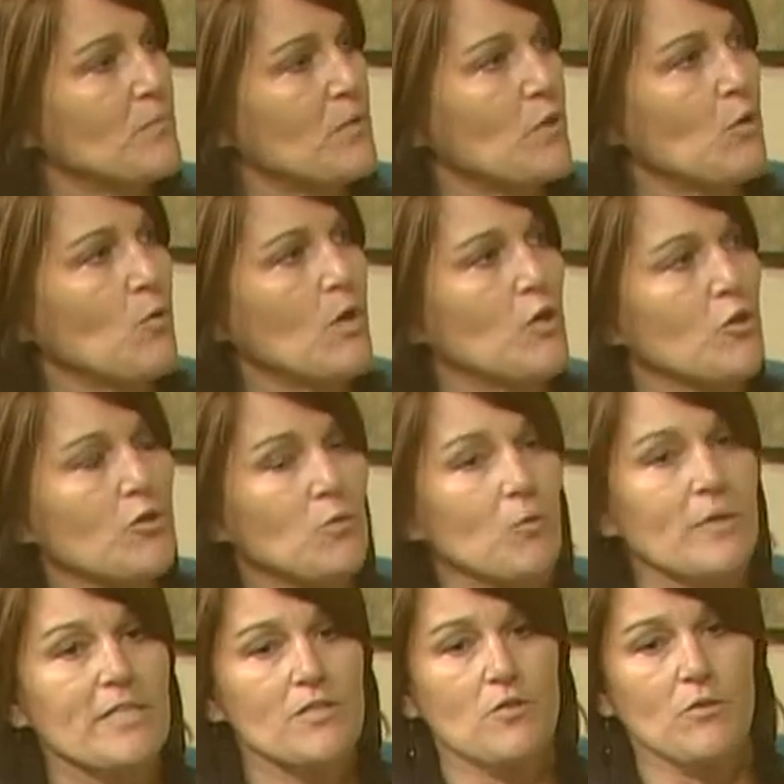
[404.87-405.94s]
you know, a good
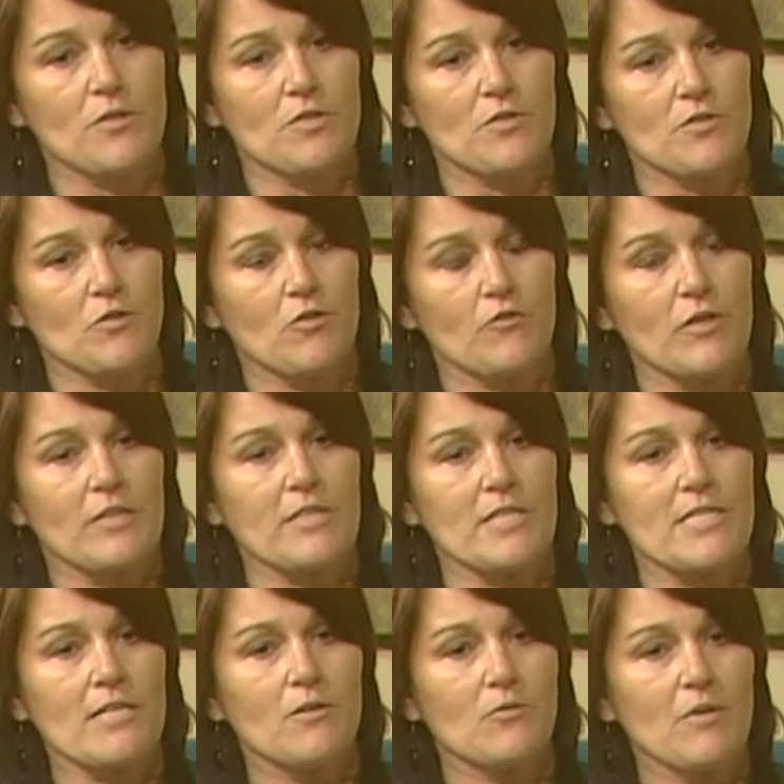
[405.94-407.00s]
resource is over at the
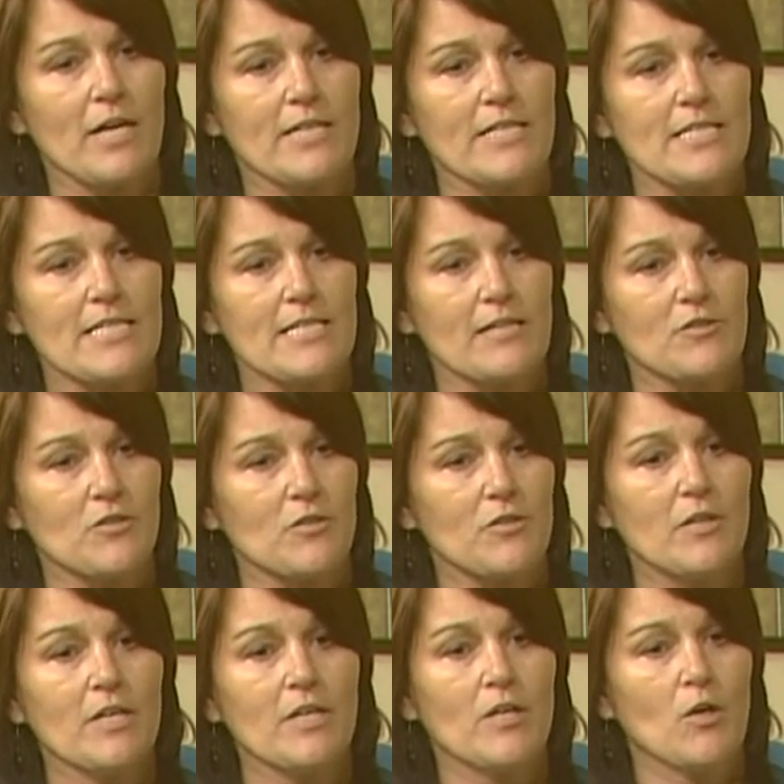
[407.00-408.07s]
Sunrise
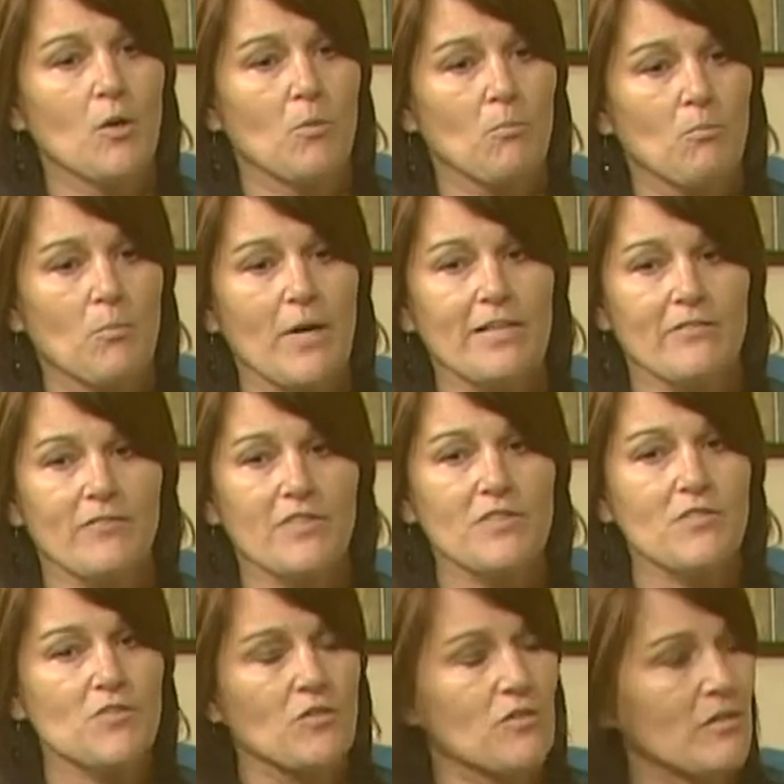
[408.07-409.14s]
Center. Brett
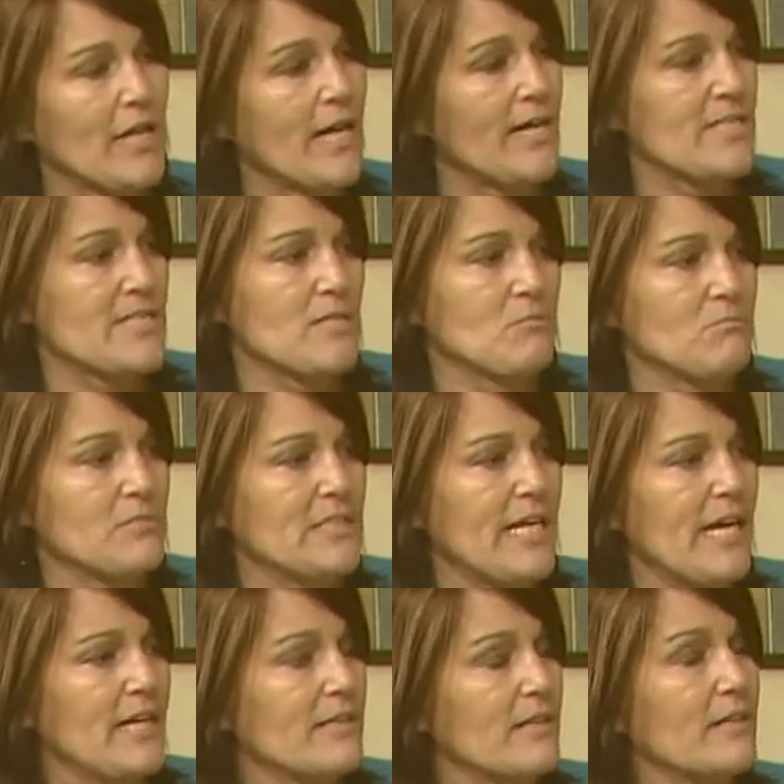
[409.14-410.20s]
Finzel has some
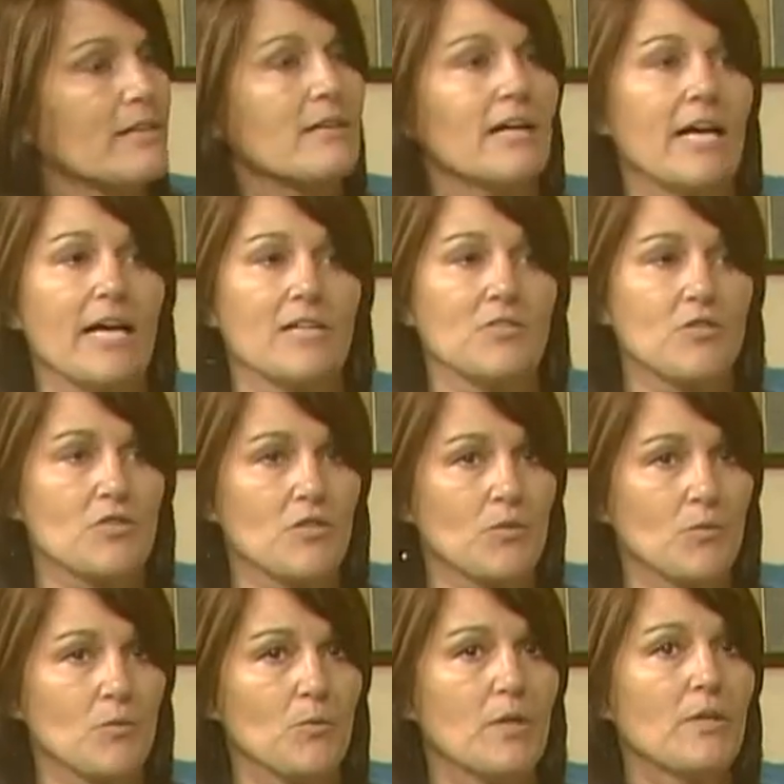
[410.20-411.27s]
data as
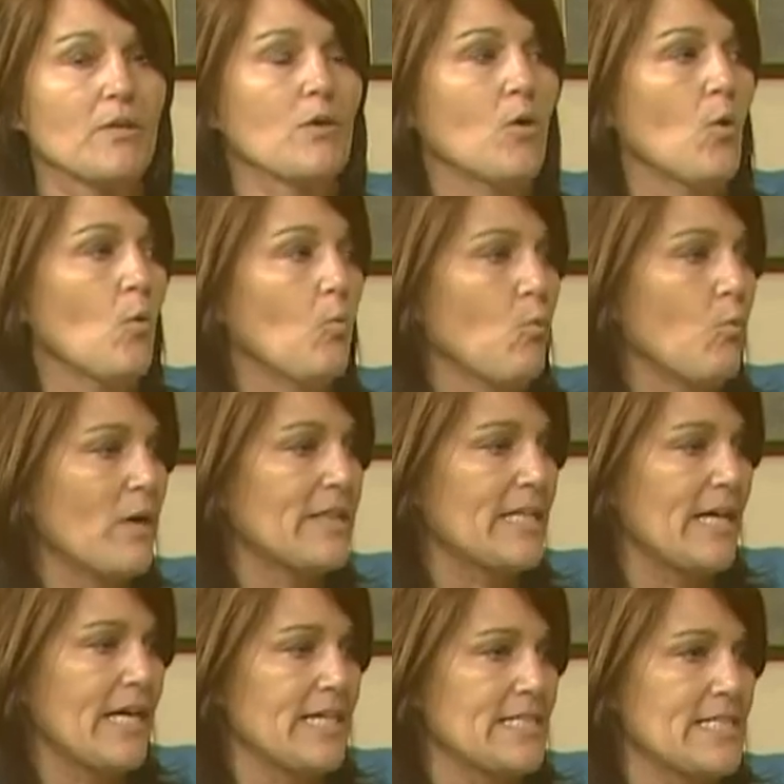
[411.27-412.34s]
to what
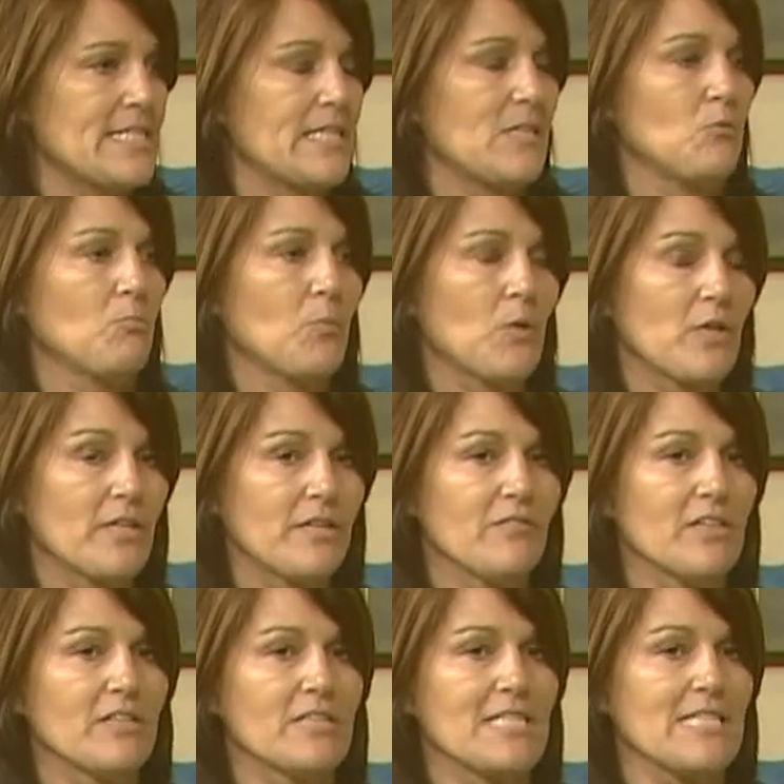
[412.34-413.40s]
they had seen
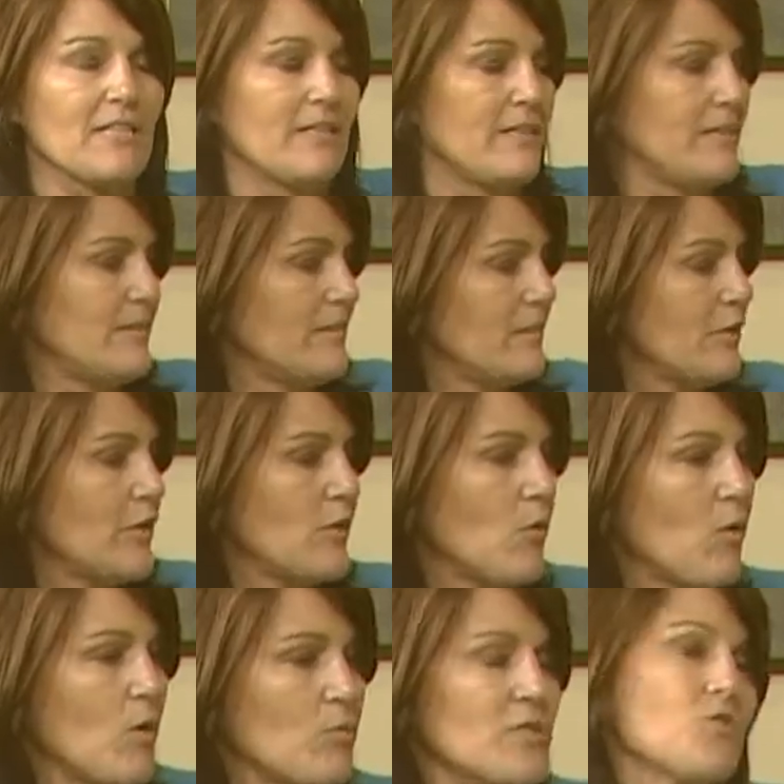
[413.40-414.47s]
previously, you know,
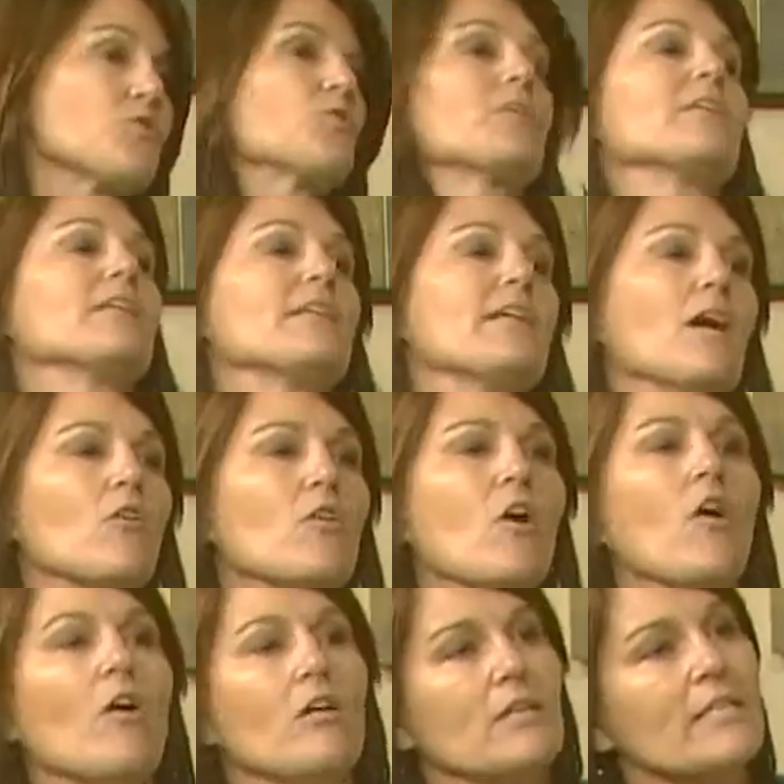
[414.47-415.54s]
always treated mm -hmm.
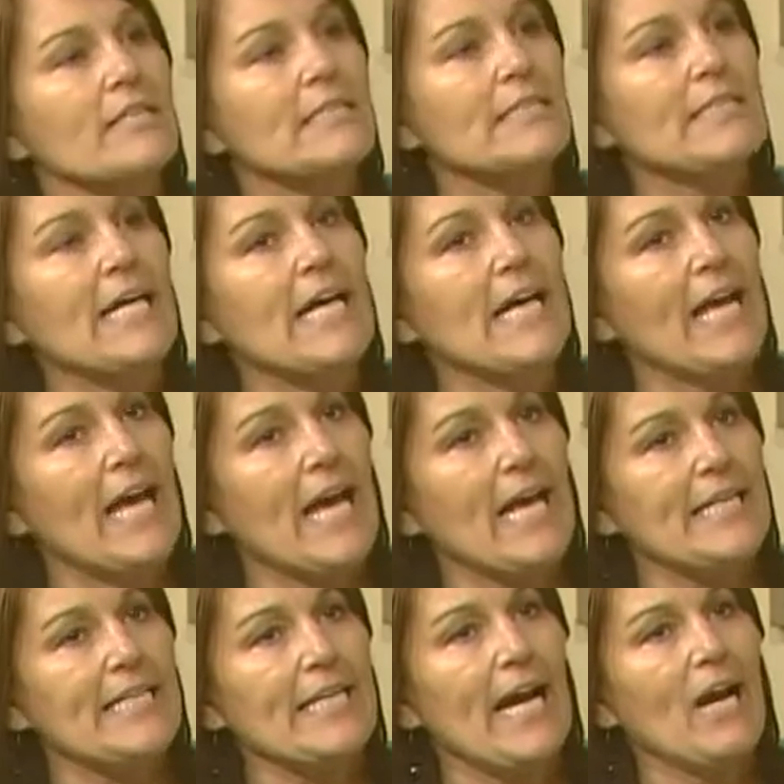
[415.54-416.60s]
alcoholics,
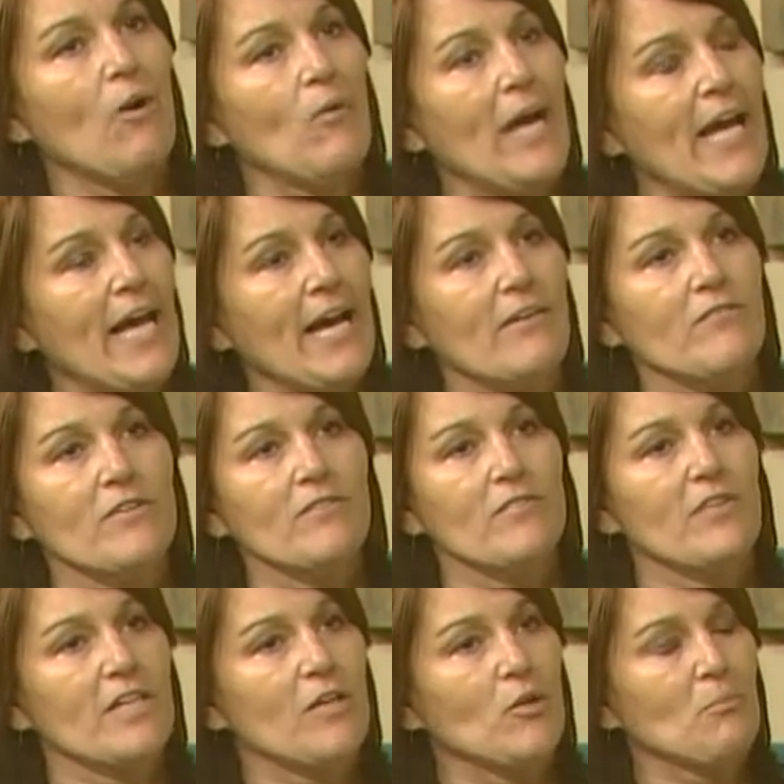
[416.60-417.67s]
and now half of
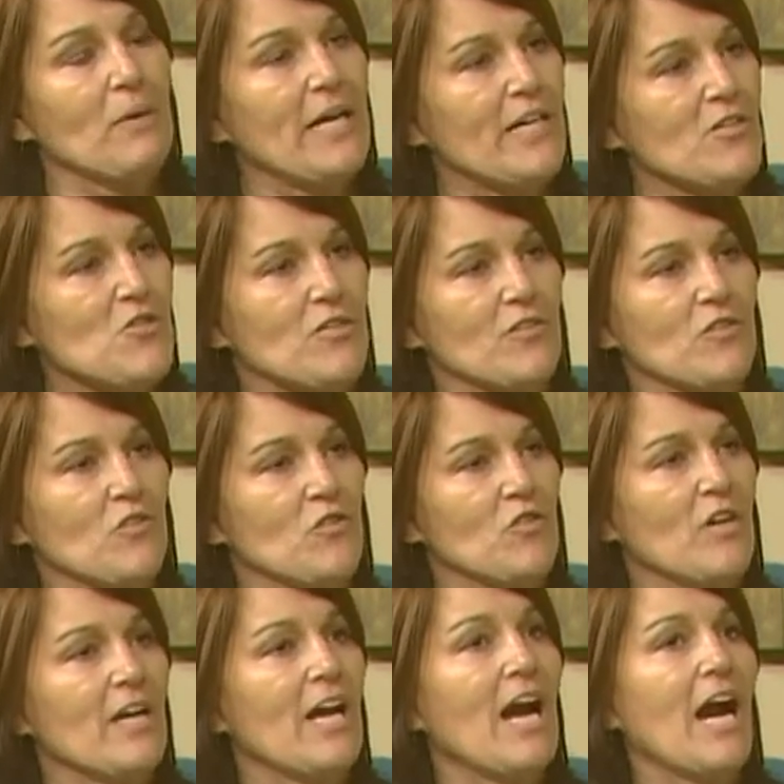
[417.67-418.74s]
their patients
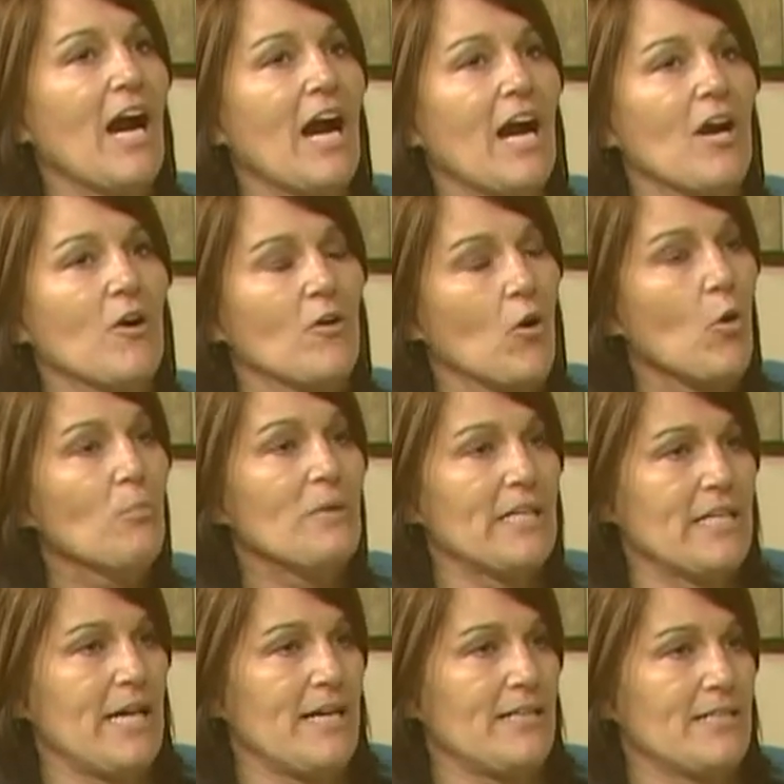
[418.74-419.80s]
are
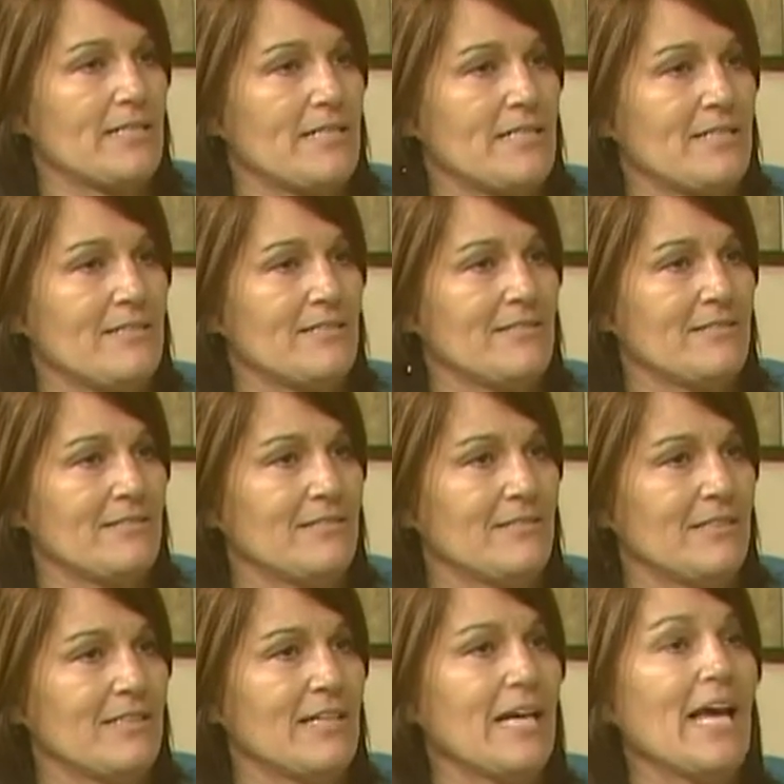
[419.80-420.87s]
opiate addicts. Wow.